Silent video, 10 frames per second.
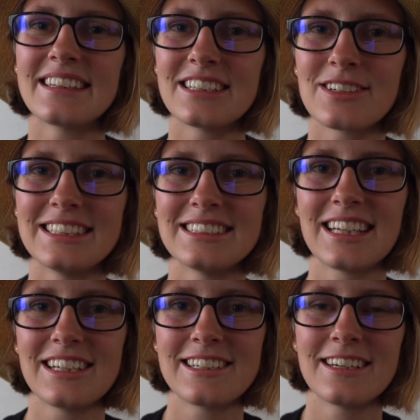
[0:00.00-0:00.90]
the train
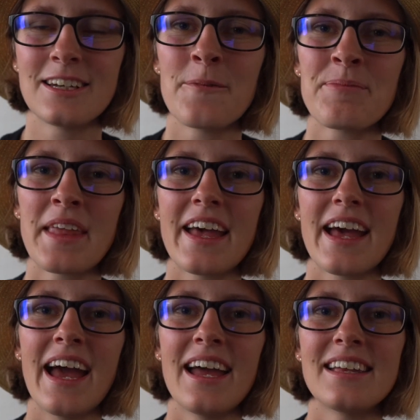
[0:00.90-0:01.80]
station,
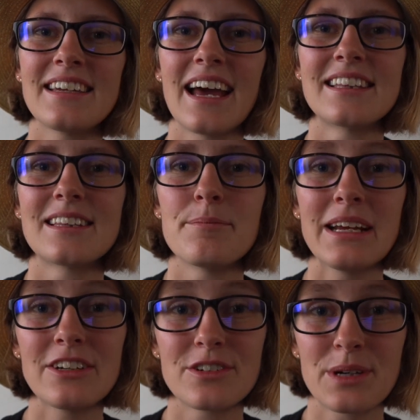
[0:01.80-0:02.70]
and at the
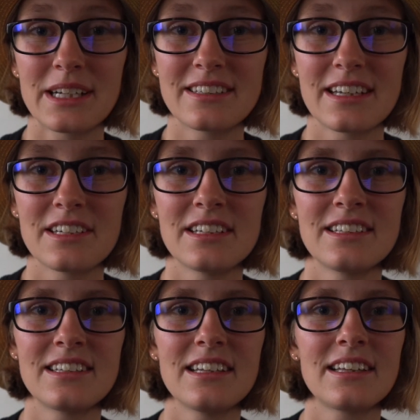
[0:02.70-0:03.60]
major train
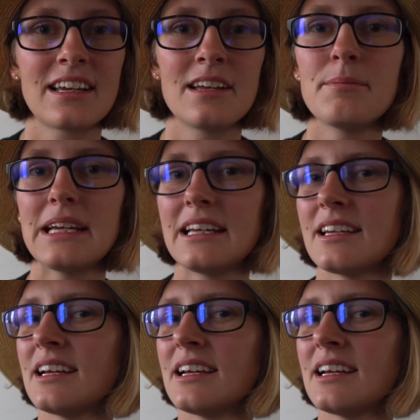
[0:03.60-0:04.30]
stations, this can mean